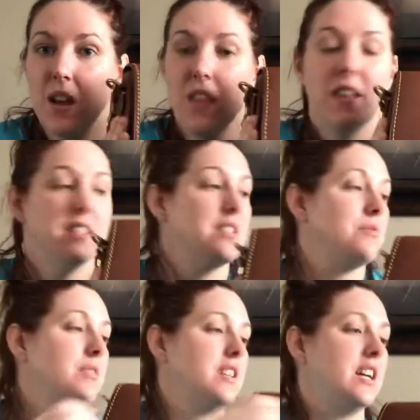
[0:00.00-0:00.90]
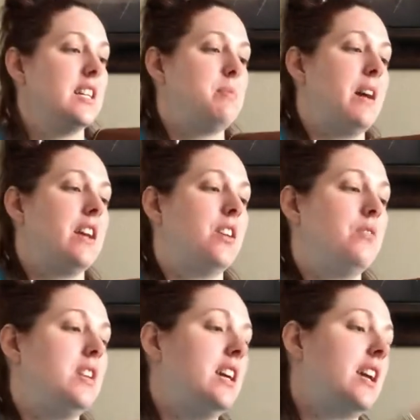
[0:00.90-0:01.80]
this is a really nice bag,
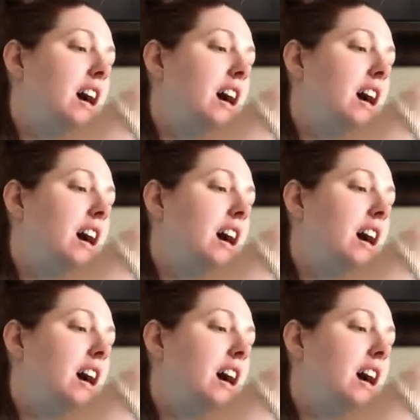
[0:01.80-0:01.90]
unique.